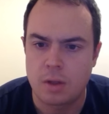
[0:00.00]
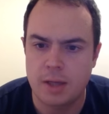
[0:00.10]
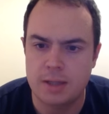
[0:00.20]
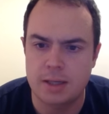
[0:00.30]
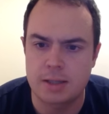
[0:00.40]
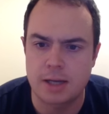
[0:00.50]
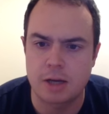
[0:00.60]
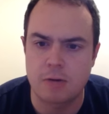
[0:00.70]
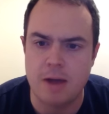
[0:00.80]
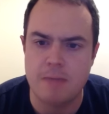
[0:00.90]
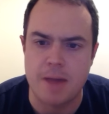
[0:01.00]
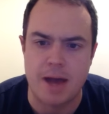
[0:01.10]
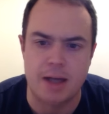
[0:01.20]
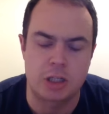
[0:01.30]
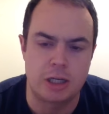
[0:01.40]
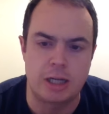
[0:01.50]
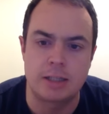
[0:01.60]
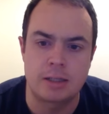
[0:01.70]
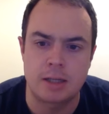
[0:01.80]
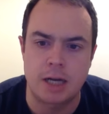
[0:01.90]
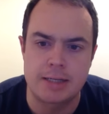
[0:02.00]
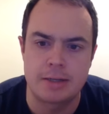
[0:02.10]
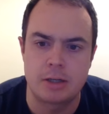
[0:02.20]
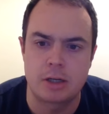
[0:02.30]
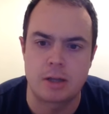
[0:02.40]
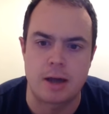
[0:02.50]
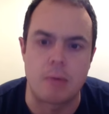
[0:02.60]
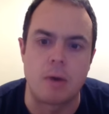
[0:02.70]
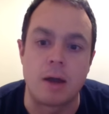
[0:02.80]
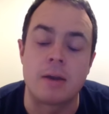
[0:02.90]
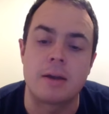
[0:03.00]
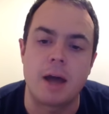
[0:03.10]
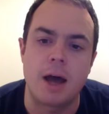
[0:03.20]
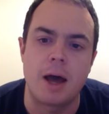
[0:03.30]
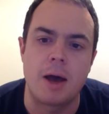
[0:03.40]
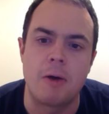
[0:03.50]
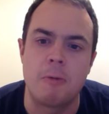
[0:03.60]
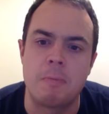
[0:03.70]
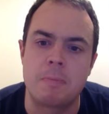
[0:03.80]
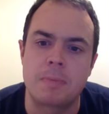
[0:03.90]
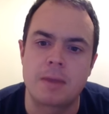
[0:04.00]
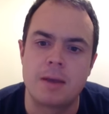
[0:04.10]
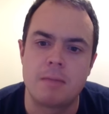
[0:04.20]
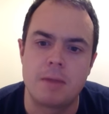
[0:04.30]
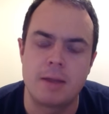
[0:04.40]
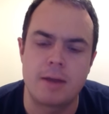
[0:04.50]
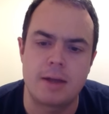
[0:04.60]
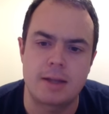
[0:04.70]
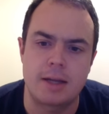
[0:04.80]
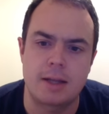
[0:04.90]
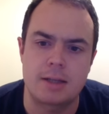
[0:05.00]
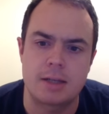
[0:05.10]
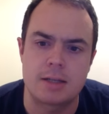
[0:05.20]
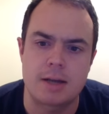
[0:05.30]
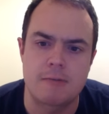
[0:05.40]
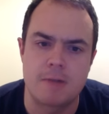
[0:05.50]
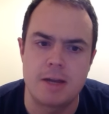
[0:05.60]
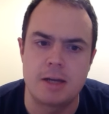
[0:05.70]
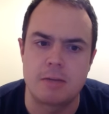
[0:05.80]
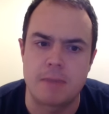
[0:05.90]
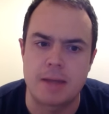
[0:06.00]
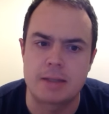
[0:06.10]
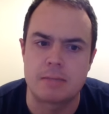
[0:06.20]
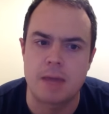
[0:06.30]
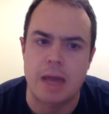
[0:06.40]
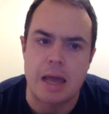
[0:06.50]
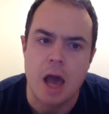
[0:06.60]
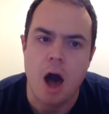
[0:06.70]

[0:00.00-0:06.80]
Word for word: That sounds like a great bet. Actually, I didn't I didn't look at that one. Um, but no, that, that, that sounds like a really good bet to me.